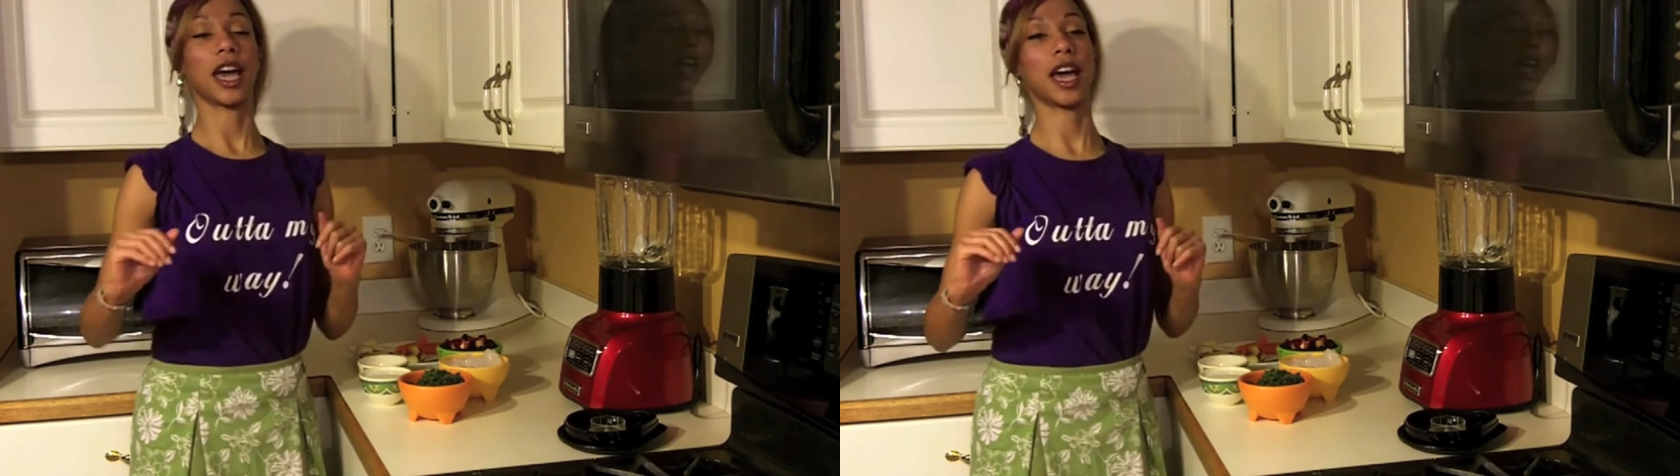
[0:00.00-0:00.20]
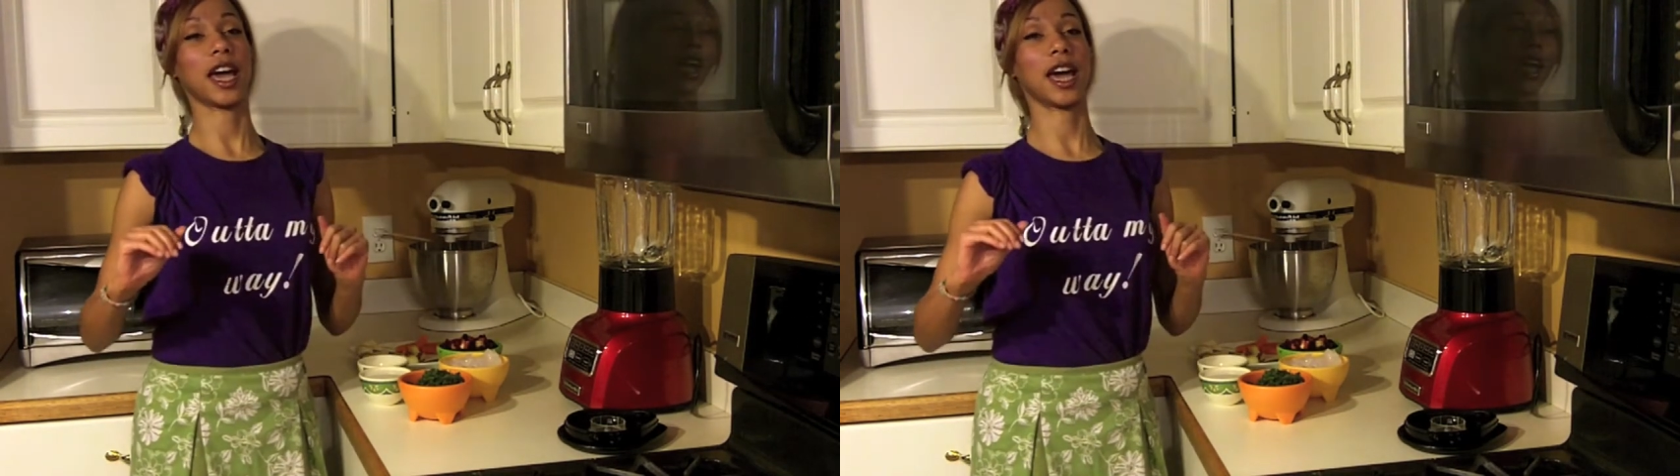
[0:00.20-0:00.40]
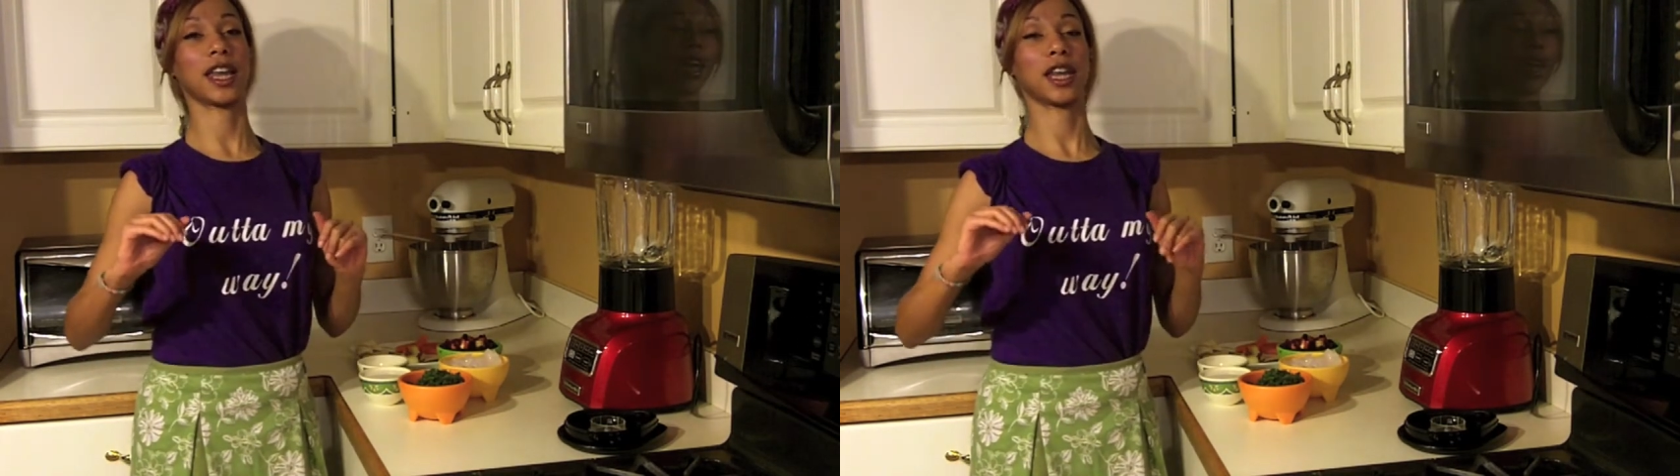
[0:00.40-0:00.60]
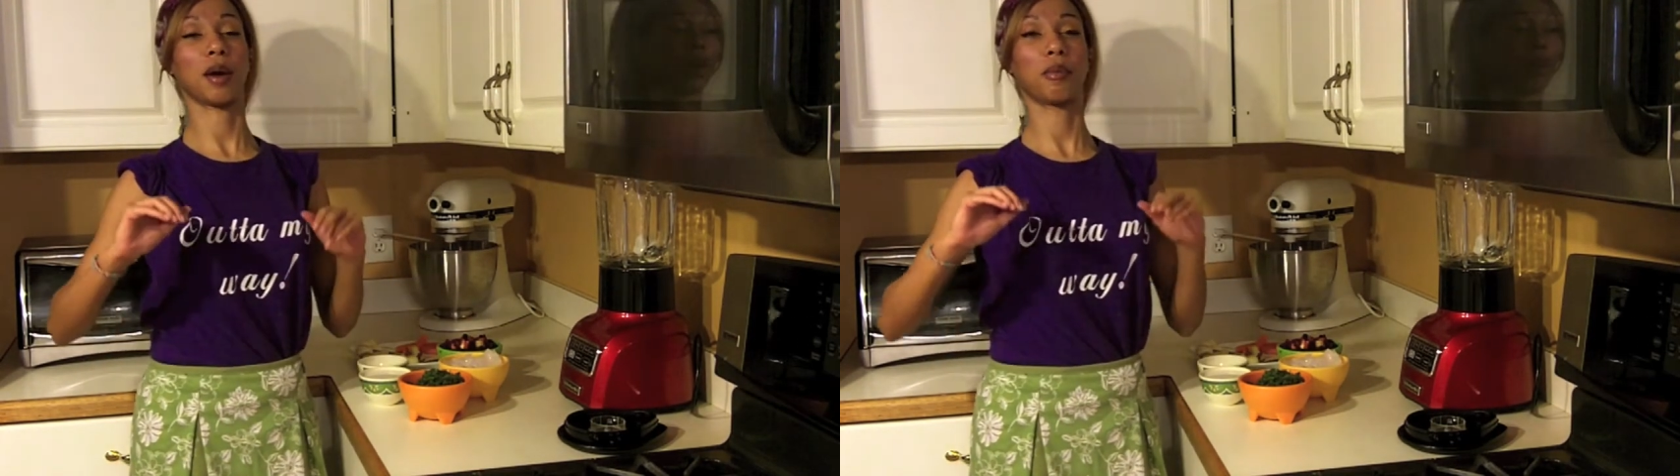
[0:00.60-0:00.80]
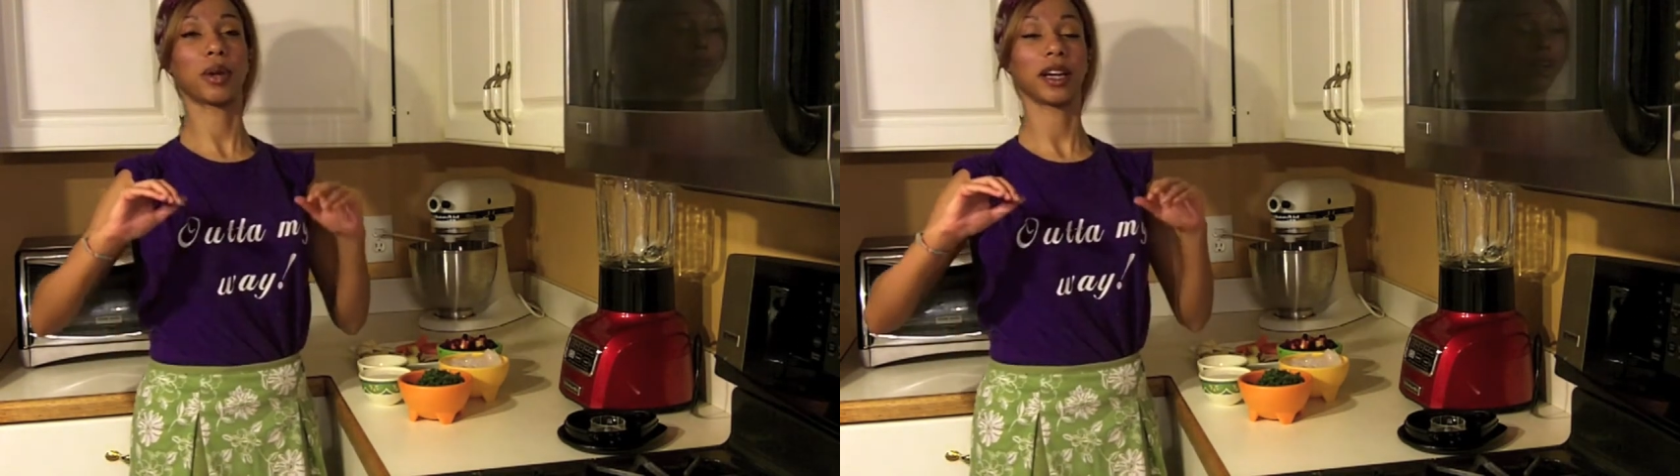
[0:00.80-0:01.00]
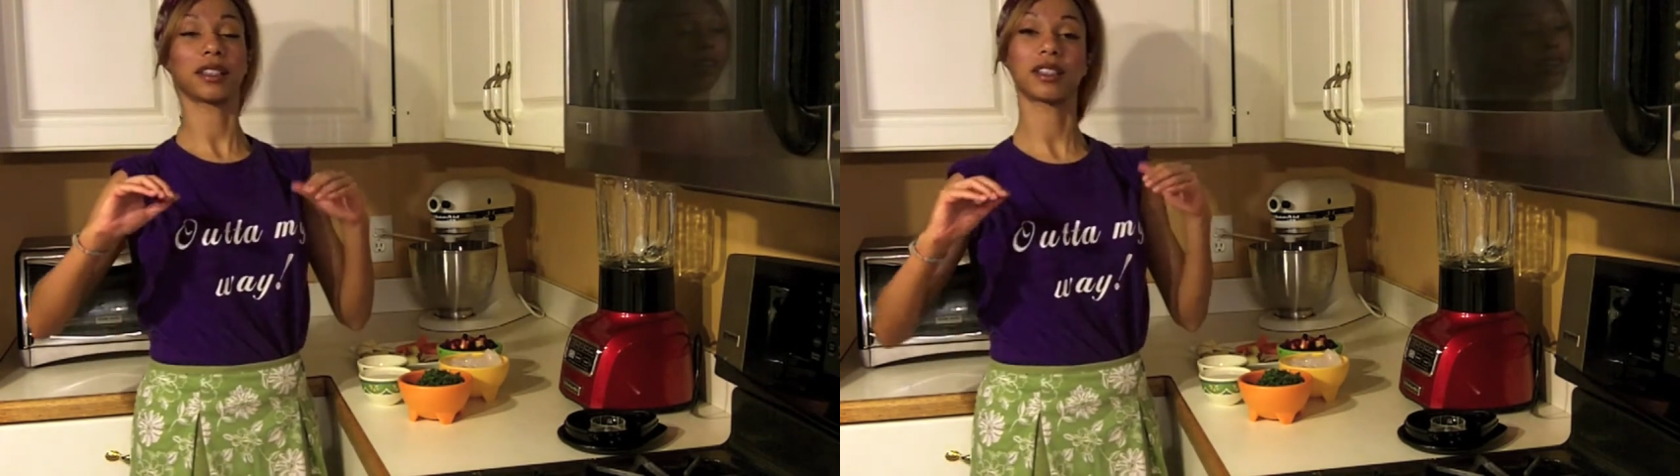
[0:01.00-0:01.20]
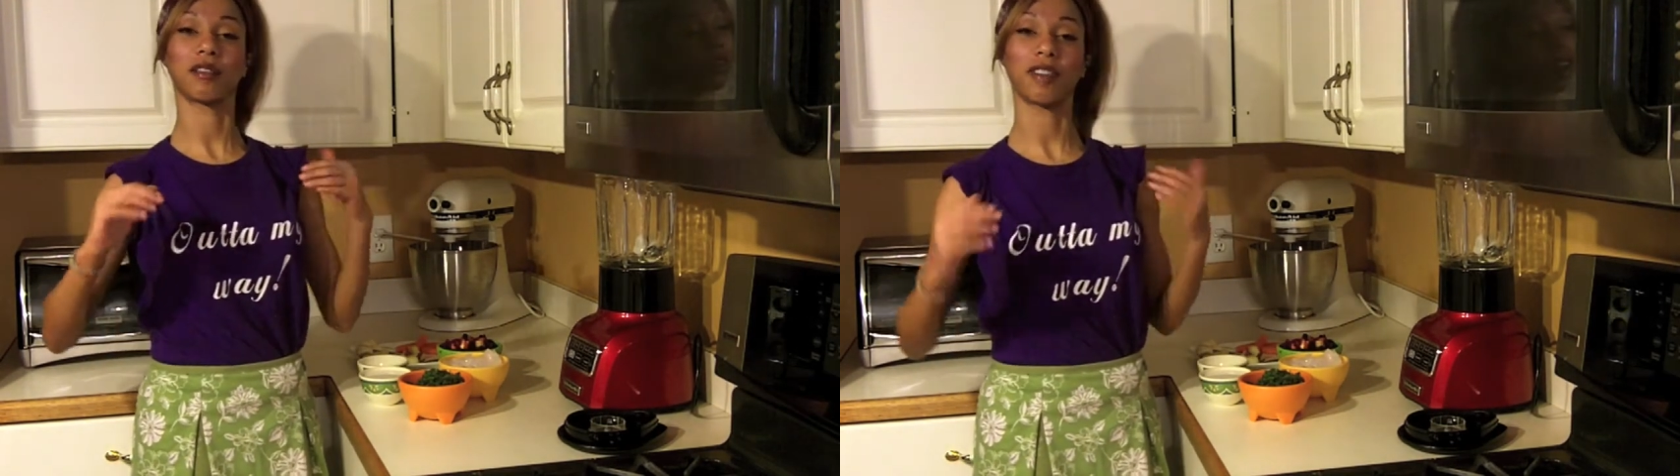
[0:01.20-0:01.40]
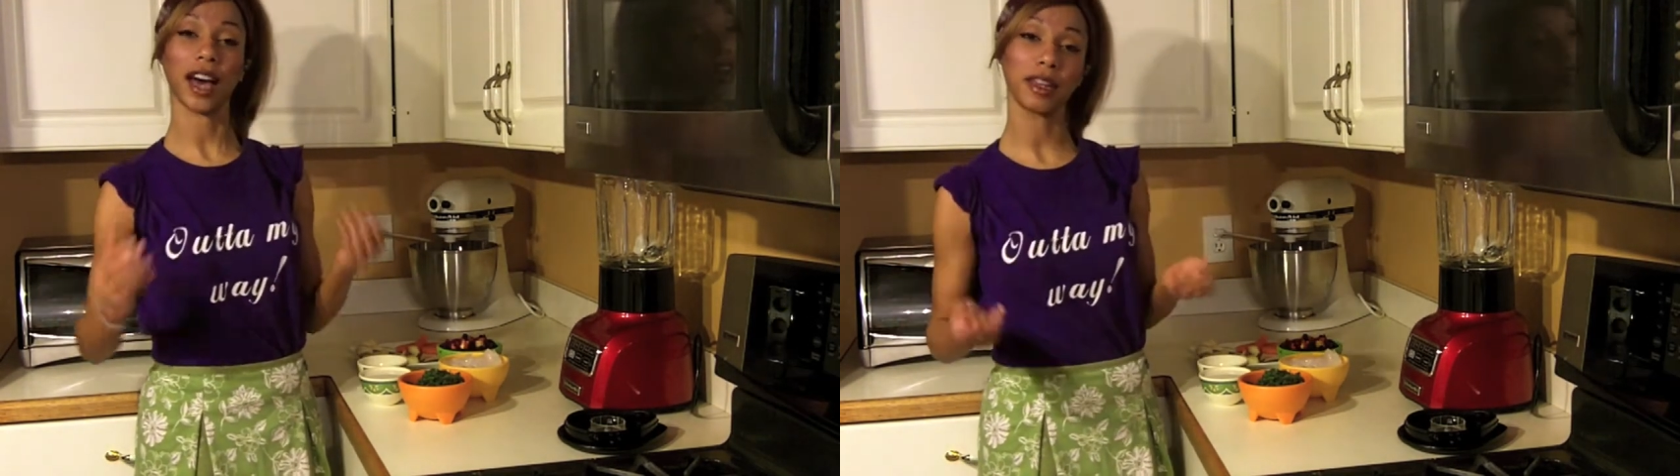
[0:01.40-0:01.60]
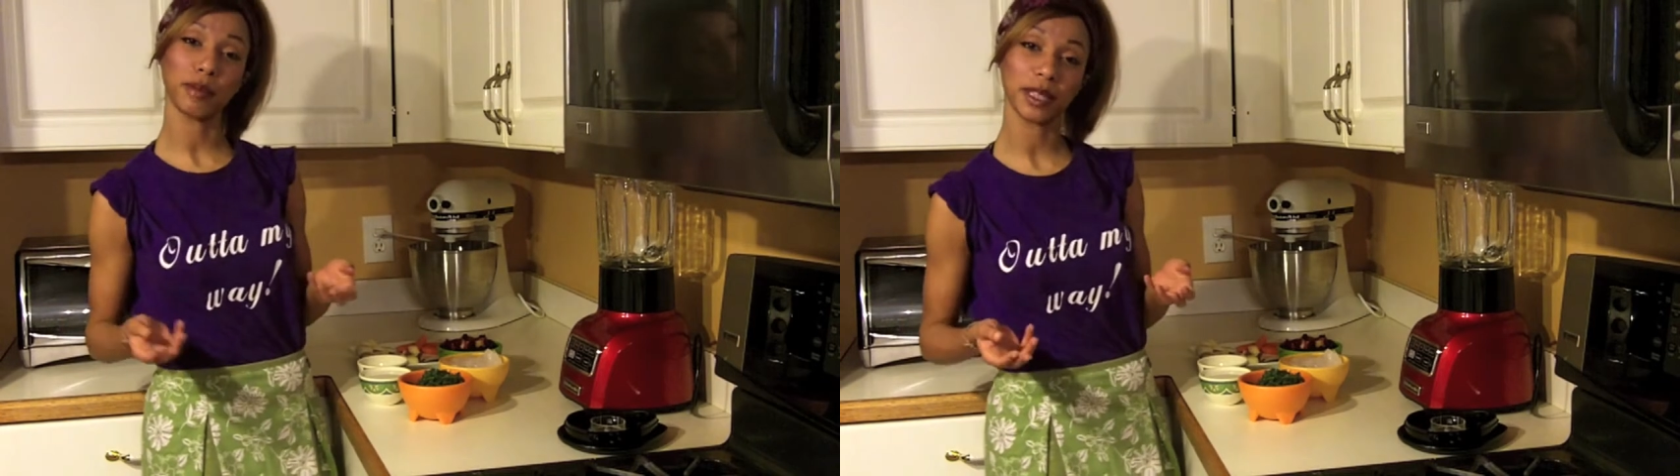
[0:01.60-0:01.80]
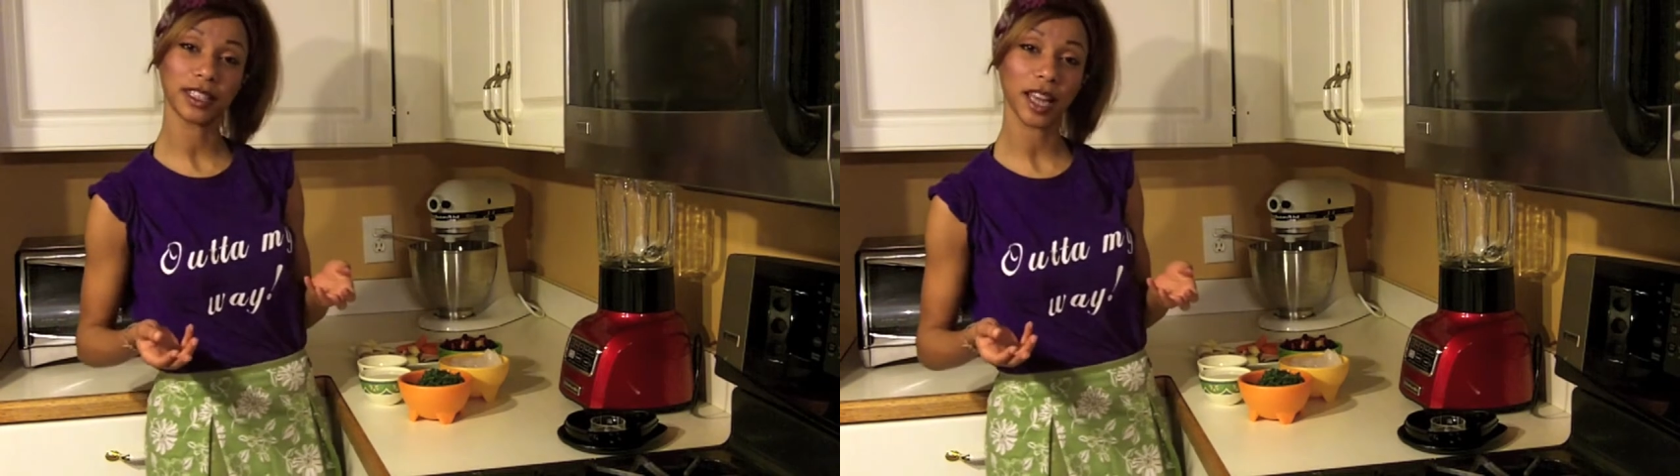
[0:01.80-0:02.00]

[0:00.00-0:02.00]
and bring us the vitamins